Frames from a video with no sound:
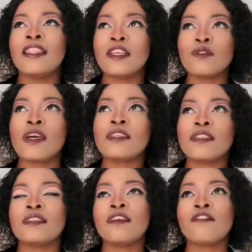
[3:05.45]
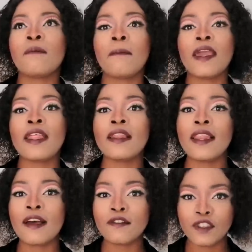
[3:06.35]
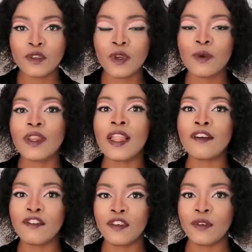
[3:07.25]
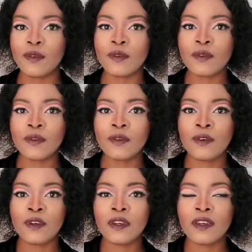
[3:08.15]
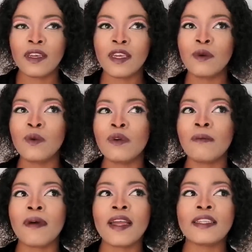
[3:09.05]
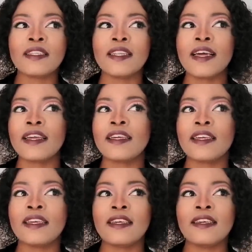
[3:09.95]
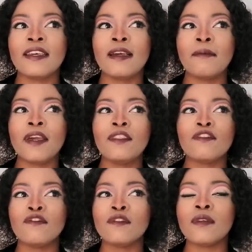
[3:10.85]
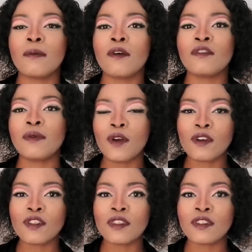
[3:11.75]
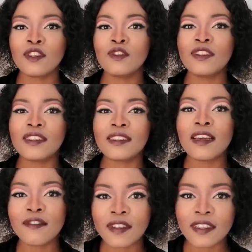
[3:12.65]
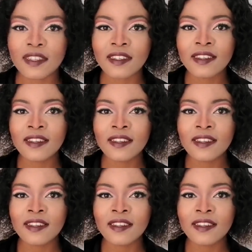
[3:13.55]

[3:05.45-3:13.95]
That's why I said, if a man loves you, he'll love you. He won't mind like paying the full amount because you deserve it.